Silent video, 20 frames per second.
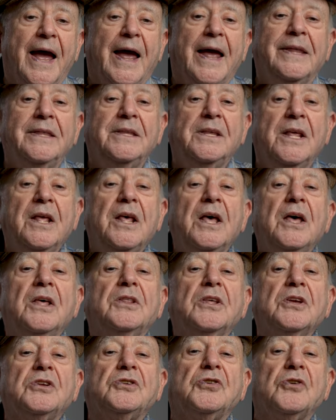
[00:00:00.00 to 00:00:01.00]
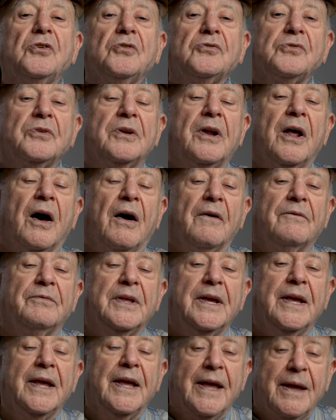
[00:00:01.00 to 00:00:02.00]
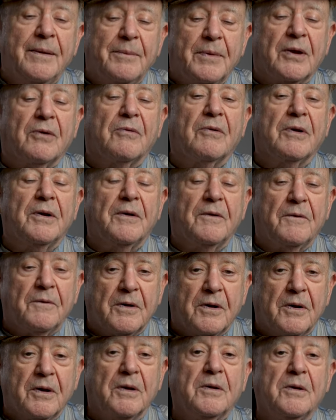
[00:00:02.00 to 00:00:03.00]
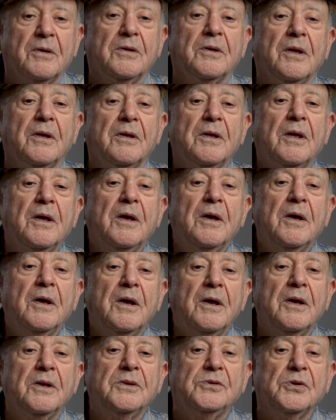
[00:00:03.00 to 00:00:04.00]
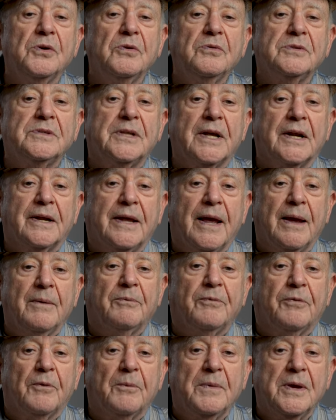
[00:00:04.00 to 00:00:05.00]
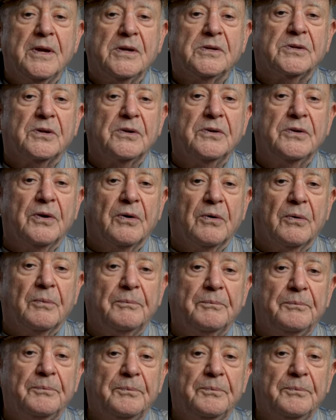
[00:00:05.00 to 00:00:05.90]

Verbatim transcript: and the children of the immigrant uh, Jews that came from Eastern Europe,